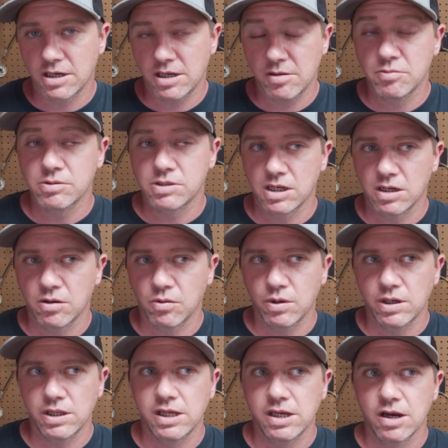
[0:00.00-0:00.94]
he was going to
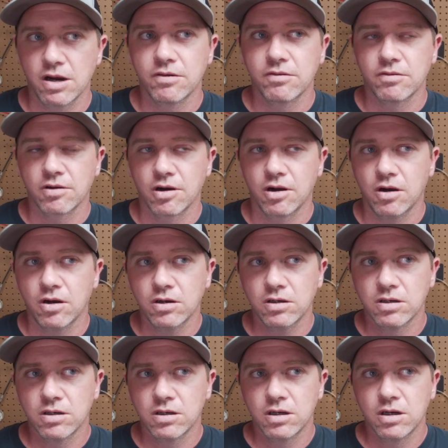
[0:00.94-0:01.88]
win the overall.